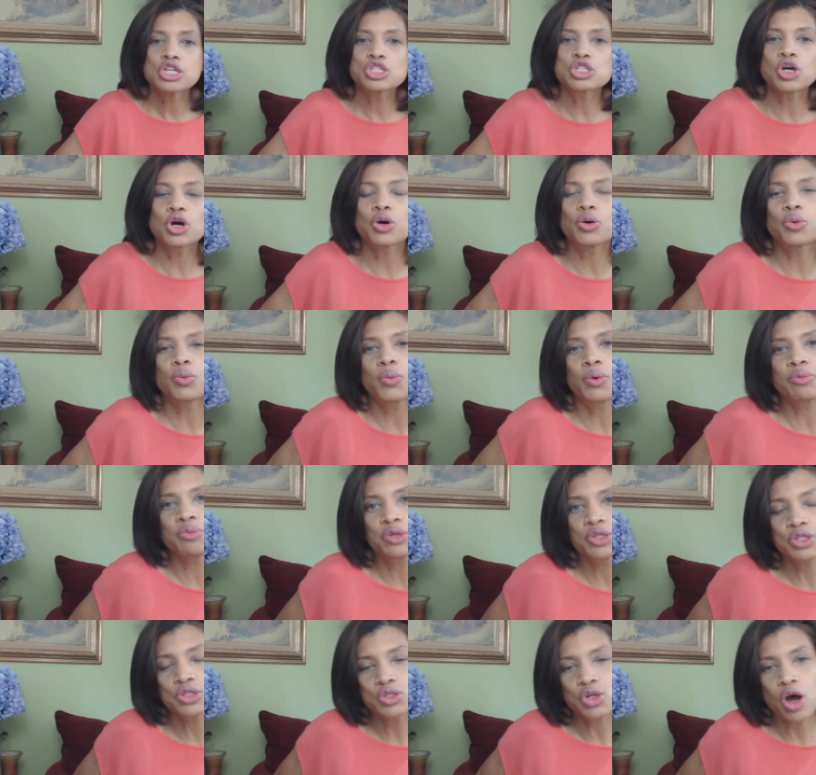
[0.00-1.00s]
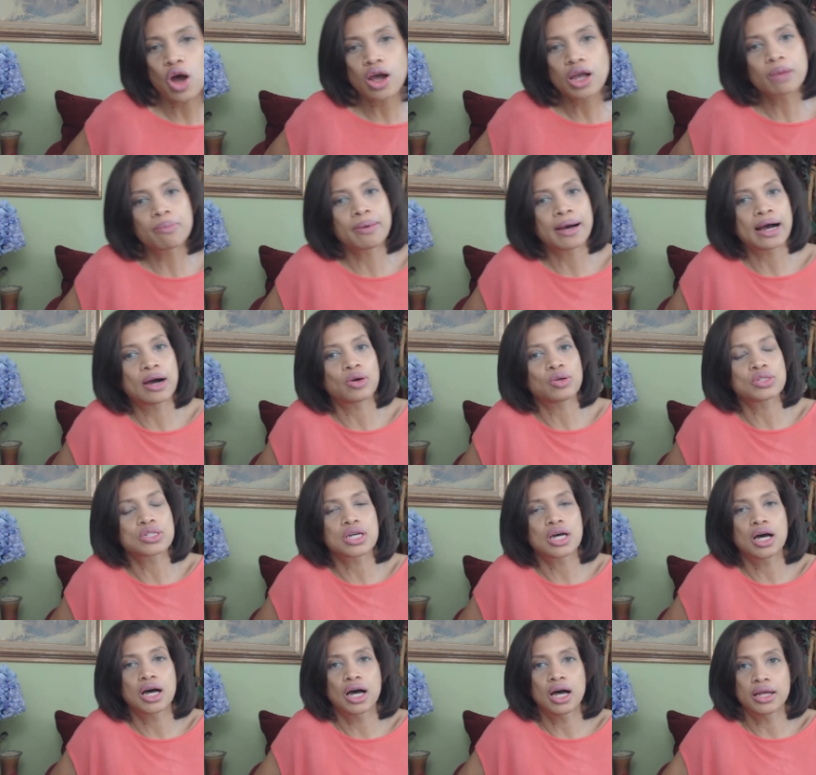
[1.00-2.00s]
So when we talk about
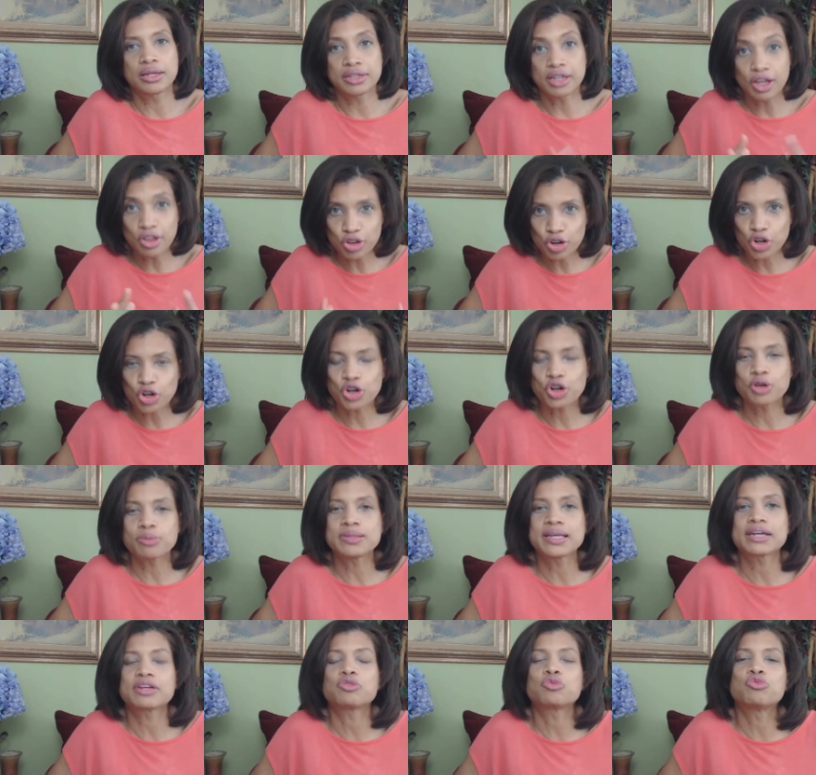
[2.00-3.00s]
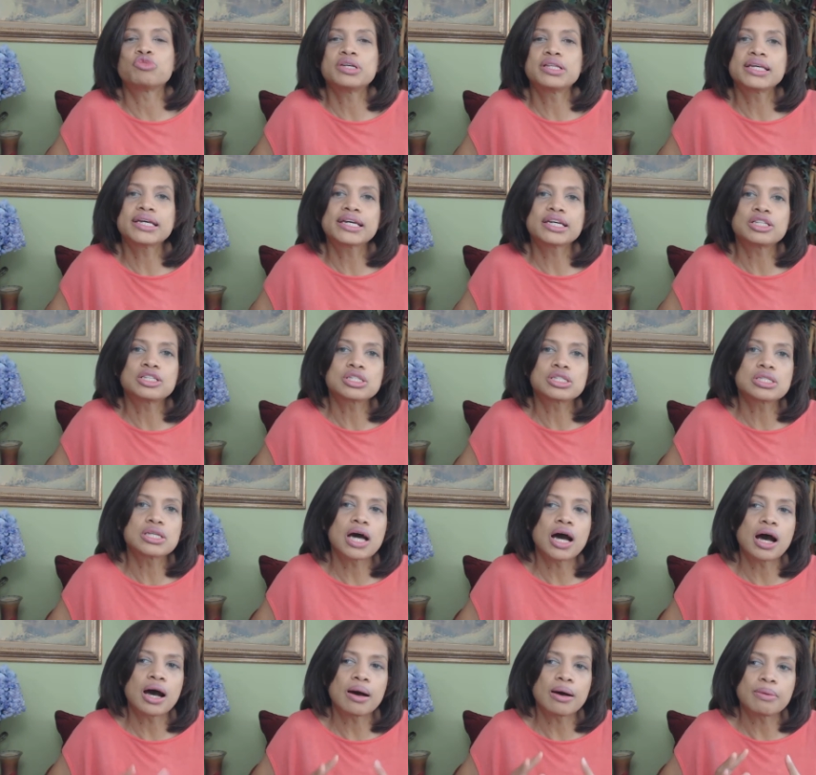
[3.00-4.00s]
another herb that really can
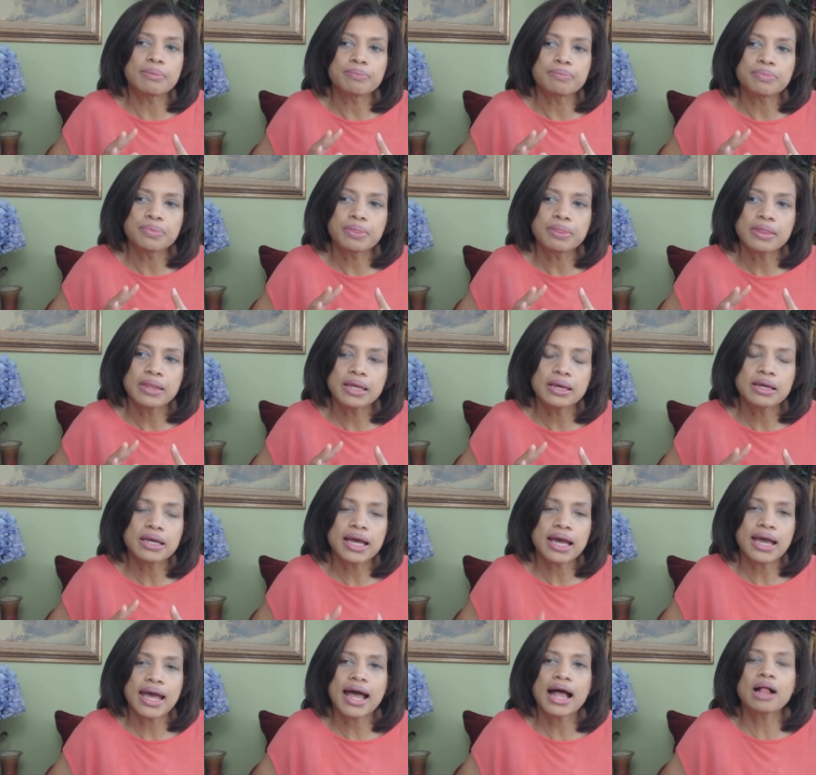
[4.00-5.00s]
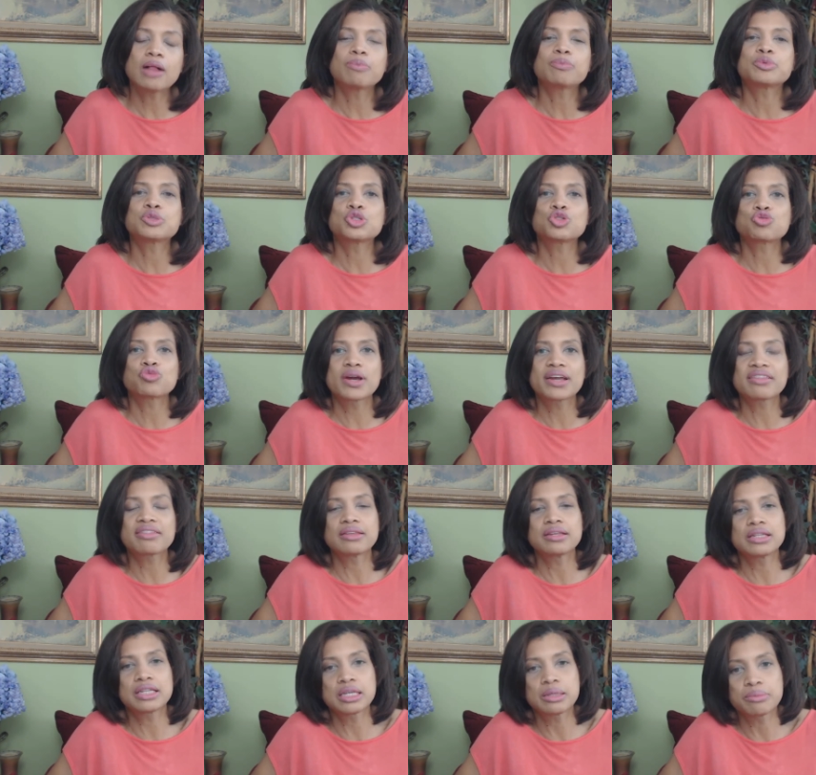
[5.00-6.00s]
um, help
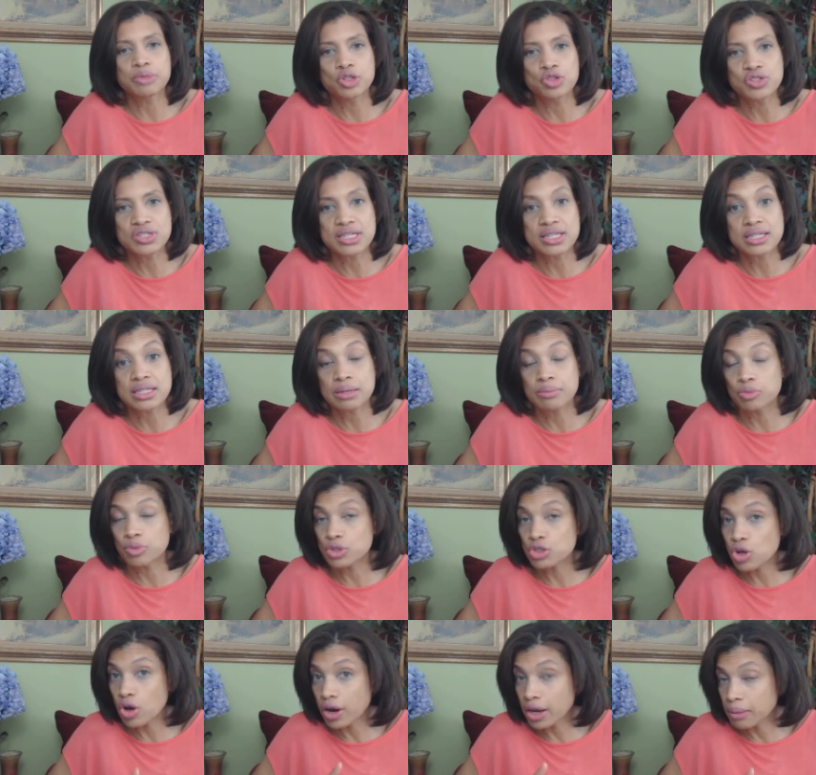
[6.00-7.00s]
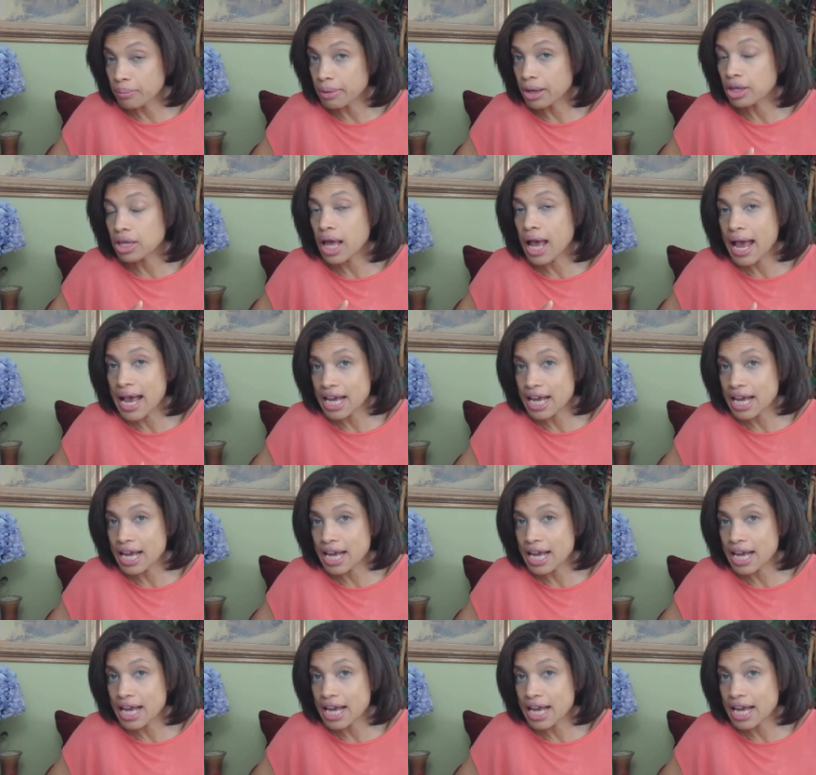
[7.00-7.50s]
strengthen the immune system. We're talking about